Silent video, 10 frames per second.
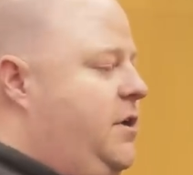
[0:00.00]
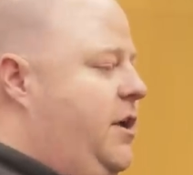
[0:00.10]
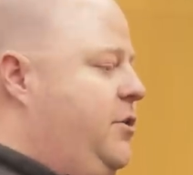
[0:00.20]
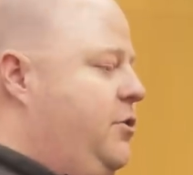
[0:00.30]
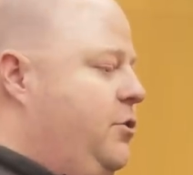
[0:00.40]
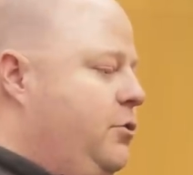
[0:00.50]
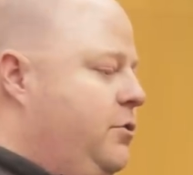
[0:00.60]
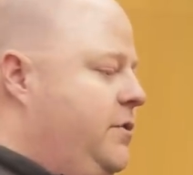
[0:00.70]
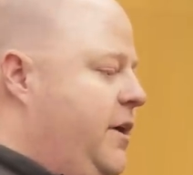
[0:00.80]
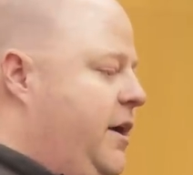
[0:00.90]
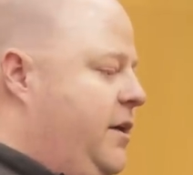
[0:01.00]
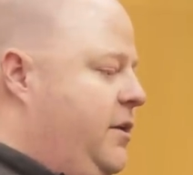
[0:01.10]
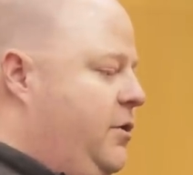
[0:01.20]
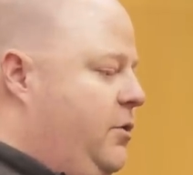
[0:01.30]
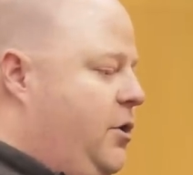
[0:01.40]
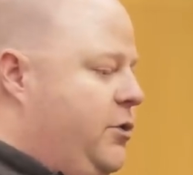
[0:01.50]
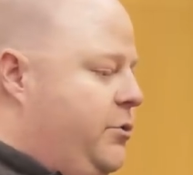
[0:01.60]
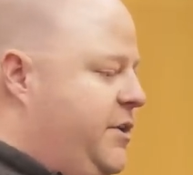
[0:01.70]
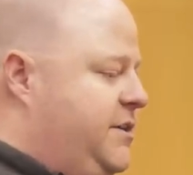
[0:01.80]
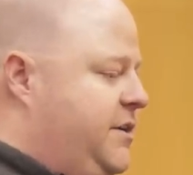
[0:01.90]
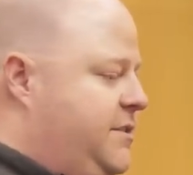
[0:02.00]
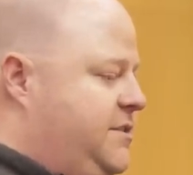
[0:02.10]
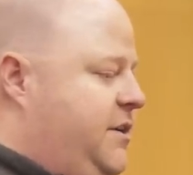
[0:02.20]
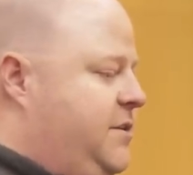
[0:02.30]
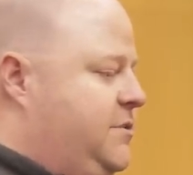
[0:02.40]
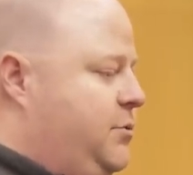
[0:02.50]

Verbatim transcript: and you knew that, you know, all the retail sales